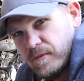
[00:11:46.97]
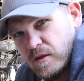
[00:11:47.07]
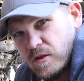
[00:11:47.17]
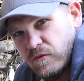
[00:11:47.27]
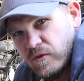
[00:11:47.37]

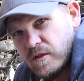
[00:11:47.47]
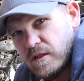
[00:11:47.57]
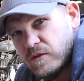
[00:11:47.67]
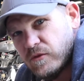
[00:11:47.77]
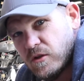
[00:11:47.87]
So first
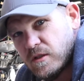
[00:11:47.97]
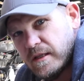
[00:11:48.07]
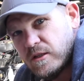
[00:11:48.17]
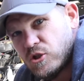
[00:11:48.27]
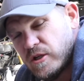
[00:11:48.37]
things first,
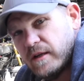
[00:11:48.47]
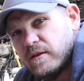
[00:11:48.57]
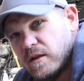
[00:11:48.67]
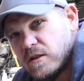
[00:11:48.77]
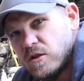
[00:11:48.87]
let's check
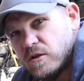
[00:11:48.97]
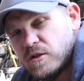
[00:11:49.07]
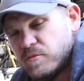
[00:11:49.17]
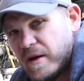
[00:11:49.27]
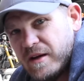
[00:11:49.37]
that it's not
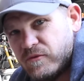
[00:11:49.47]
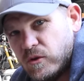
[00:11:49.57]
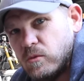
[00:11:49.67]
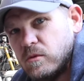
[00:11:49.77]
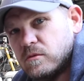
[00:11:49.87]
just bad
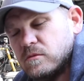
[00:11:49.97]
fuel.